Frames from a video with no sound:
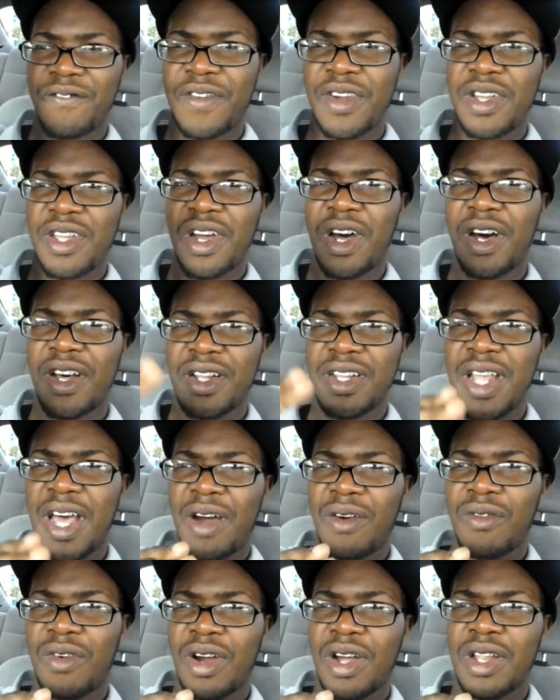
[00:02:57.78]
Feel y'all on
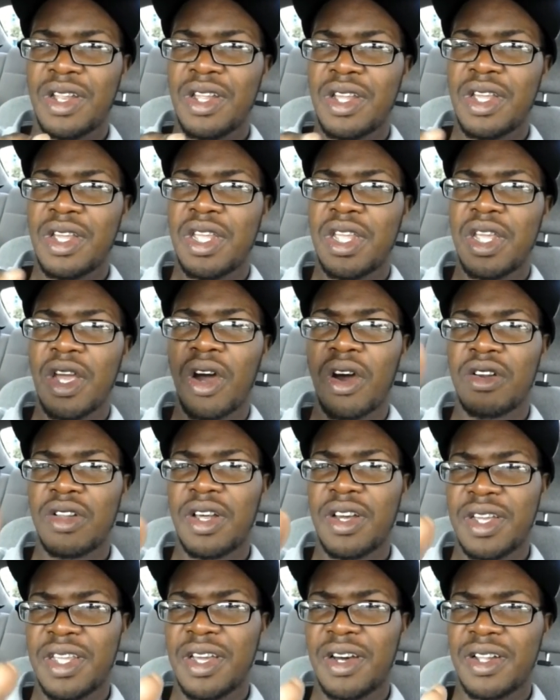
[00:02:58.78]
that one. Y'all are
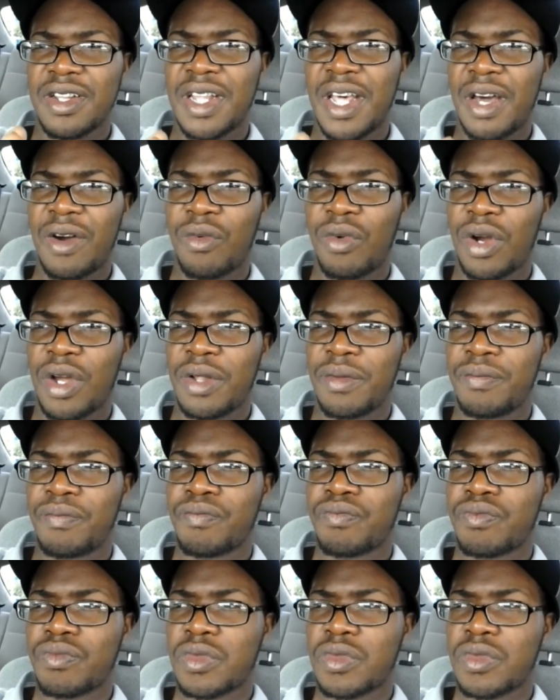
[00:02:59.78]
lucky on that one.